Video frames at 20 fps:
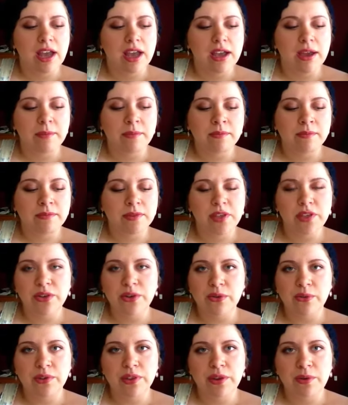And you
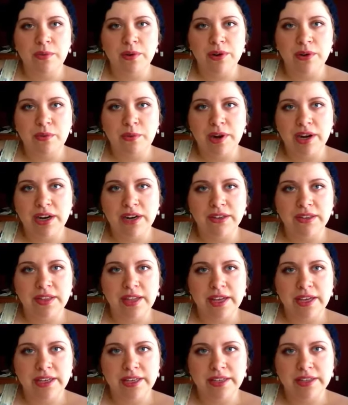don't really want to wear
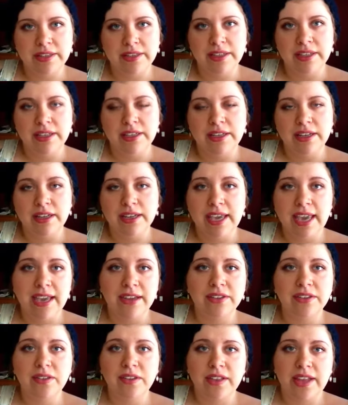like a
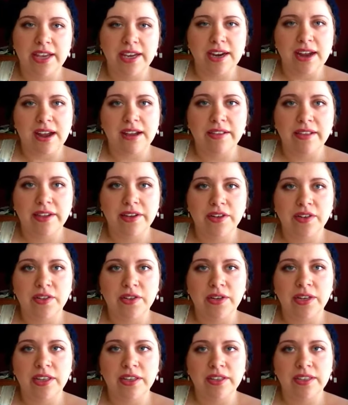candlelight highlighter
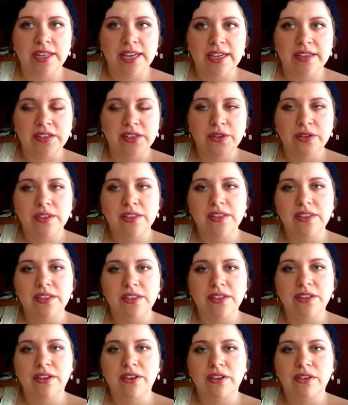during the day, so this is a
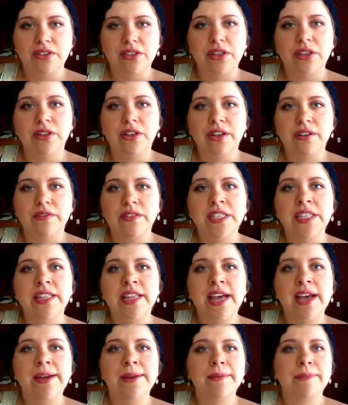good alternative to
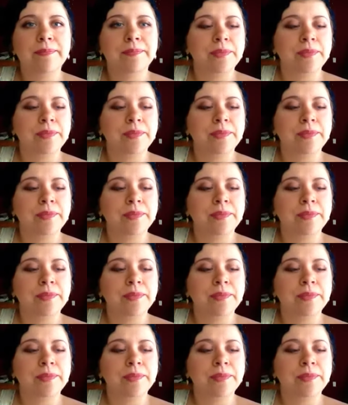that.